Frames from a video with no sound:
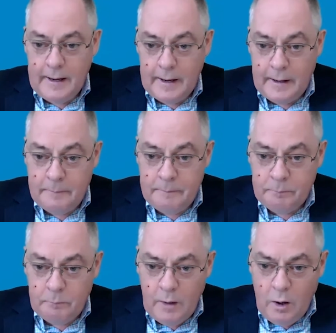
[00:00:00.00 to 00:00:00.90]

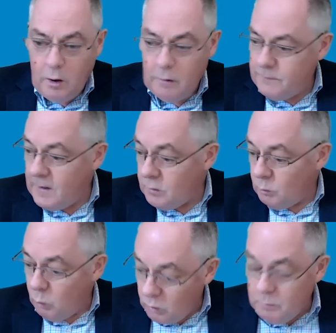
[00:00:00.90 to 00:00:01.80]
I found the
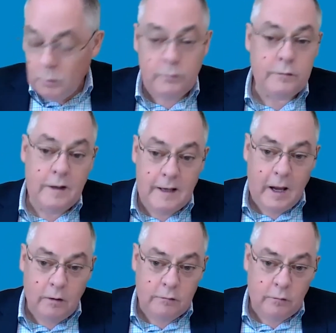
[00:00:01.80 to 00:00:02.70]
Warrnambool City
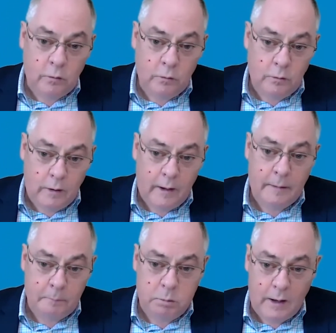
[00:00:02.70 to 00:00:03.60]
Council
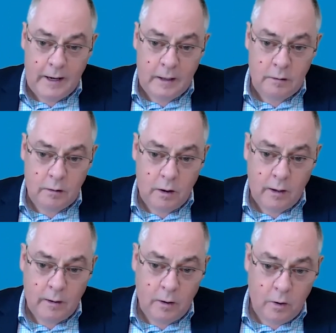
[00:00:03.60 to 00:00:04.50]
plan
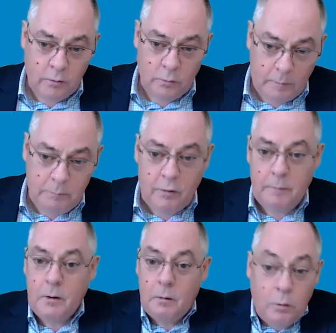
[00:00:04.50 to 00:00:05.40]
on the website,
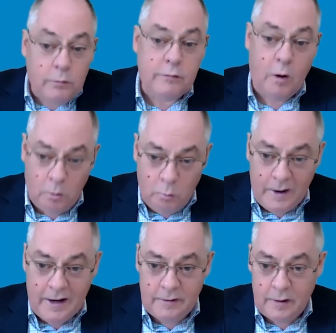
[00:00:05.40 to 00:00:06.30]
but I'm also
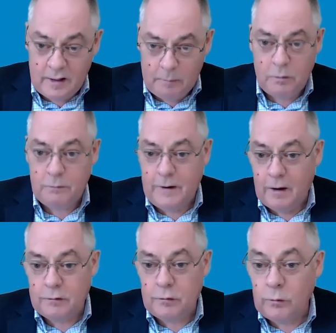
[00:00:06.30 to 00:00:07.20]
aware that a number of
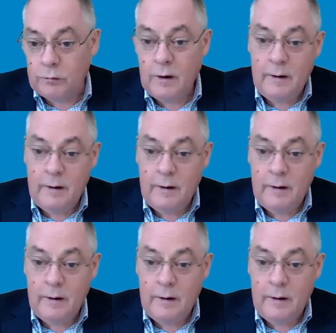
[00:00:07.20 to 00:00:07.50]
councils